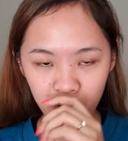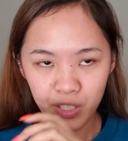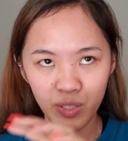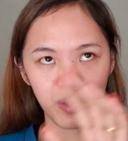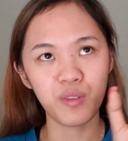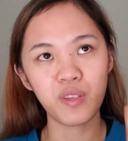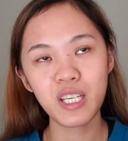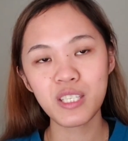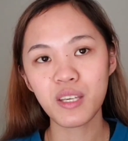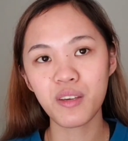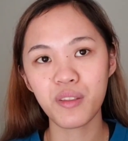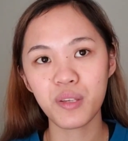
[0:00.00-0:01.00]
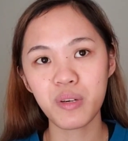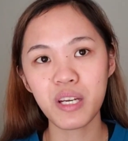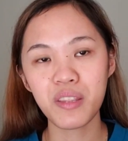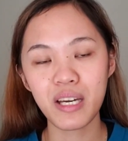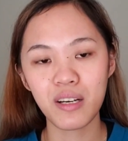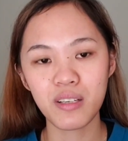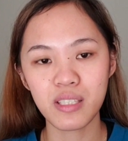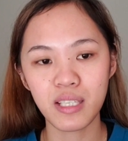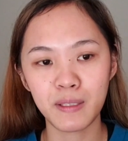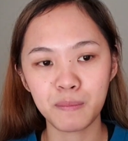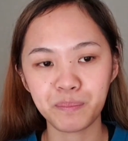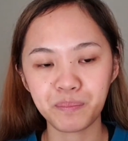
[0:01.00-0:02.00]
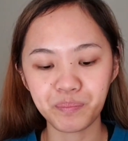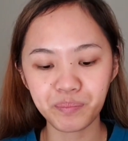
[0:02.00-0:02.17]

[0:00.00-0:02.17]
So these 3,000